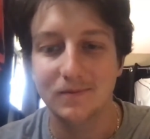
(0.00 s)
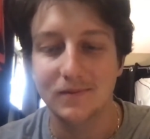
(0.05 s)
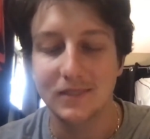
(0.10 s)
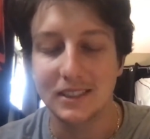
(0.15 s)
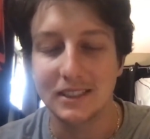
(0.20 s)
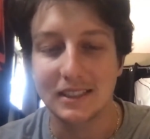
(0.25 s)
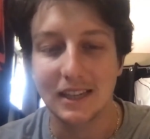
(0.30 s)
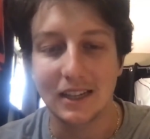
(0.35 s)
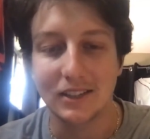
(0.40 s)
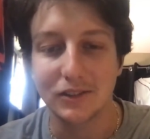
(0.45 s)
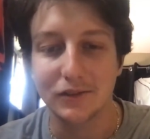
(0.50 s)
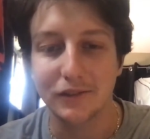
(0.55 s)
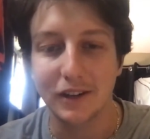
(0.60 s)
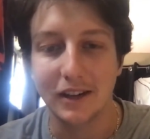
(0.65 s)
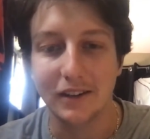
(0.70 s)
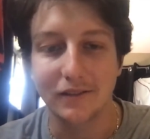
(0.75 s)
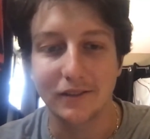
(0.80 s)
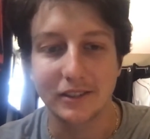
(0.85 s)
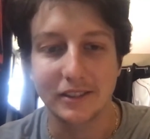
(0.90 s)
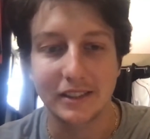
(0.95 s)
These guys are
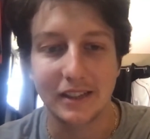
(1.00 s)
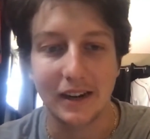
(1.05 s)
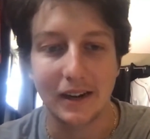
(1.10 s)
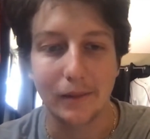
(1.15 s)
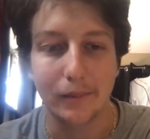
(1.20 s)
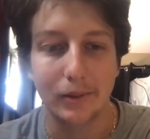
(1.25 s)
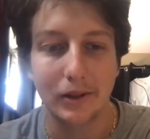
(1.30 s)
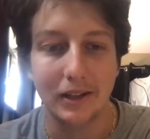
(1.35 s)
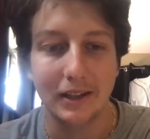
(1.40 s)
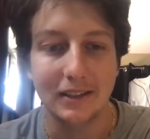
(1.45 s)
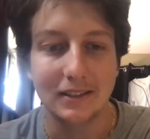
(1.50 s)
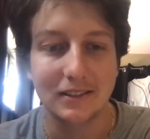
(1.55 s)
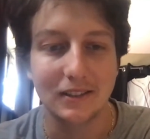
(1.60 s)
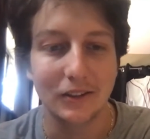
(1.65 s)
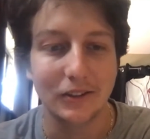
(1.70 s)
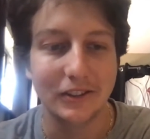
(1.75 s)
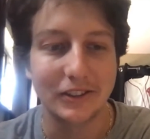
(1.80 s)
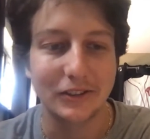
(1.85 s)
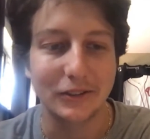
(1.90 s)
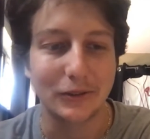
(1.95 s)
fighting for second place.
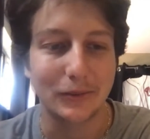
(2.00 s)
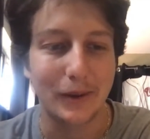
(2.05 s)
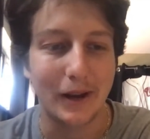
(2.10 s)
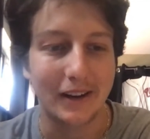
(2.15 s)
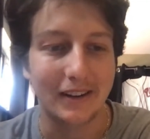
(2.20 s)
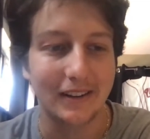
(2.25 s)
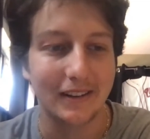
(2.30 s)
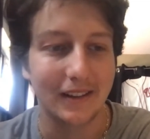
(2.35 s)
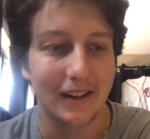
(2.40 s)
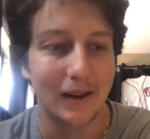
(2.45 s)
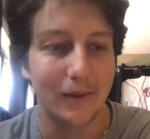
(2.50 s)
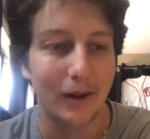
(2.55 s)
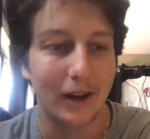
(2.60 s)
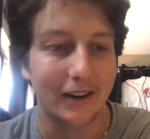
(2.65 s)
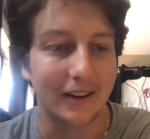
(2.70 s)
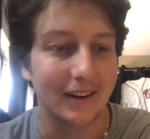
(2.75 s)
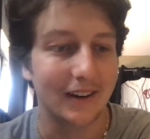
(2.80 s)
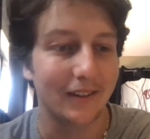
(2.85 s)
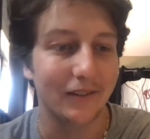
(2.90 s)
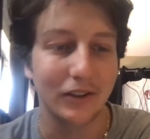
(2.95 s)
No disrespect to them. I
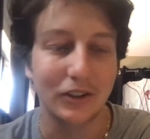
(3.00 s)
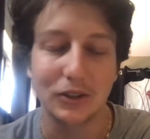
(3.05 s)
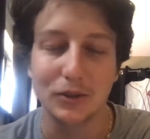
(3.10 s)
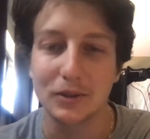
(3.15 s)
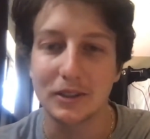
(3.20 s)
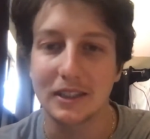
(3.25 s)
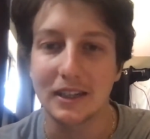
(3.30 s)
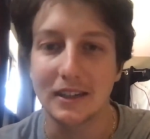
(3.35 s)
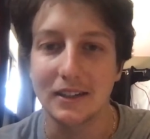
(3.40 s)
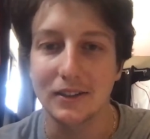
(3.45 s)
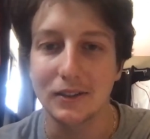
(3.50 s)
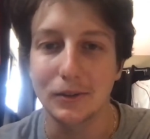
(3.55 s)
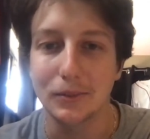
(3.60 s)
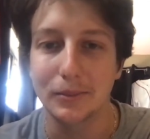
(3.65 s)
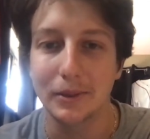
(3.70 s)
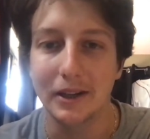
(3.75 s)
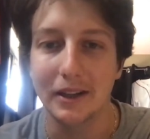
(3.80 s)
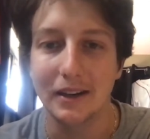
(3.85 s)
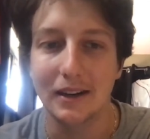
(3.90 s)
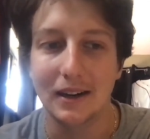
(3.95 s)
could never do what they do,
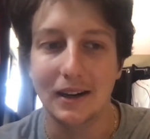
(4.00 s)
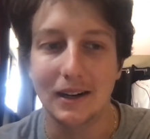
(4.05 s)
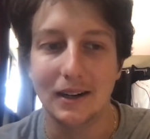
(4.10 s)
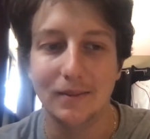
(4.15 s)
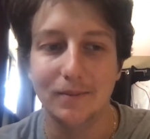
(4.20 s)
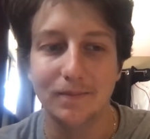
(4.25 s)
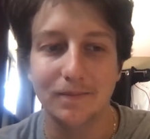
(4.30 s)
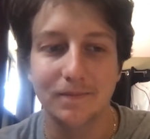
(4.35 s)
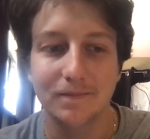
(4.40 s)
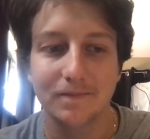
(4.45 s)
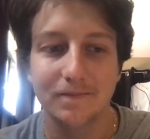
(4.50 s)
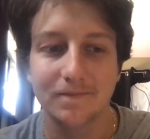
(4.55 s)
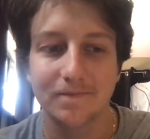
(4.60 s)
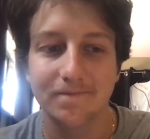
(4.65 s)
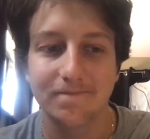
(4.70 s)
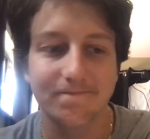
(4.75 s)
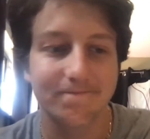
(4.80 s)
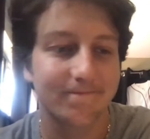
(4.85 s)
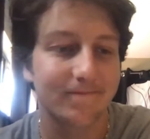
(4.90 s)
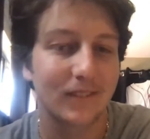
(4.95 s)
but
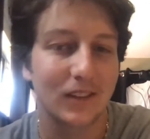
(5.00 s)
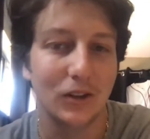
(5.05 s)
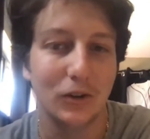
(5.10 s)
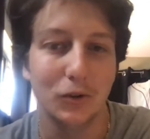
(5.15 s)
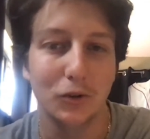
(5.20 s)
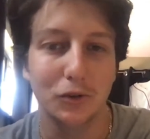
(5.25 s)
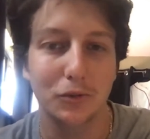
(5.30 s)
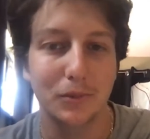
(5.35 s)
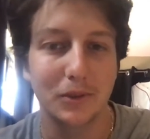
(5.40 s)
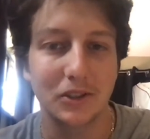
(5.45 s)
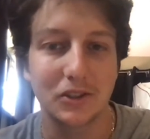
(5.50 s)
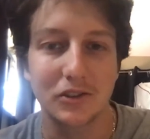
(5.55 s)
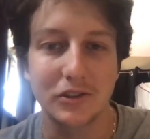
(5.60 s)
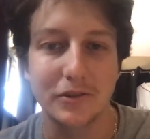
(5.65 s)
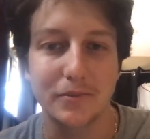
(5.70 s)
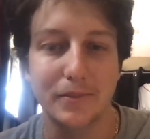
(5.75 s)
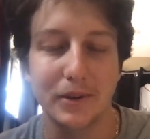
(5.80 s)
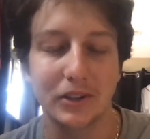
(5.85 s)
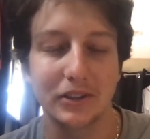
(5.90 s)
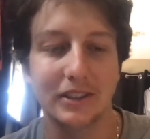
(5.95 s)
Usman's
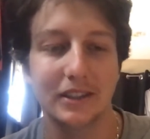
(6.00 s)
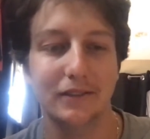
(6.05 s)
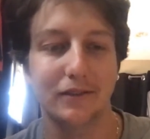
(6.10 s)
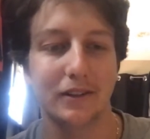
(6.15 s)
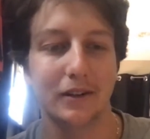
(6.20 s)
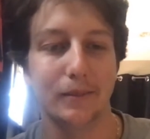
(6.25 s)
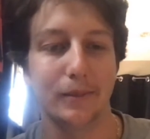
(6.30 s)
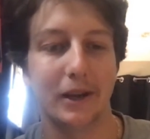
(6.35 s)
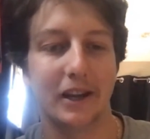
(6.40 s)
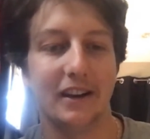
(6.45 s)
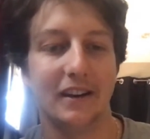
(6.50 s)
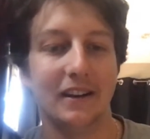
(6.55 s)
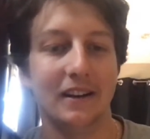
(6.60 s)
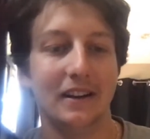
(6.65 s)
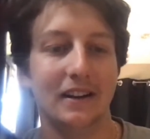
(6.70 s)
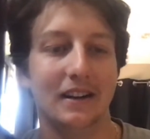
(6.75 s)
just built different, man.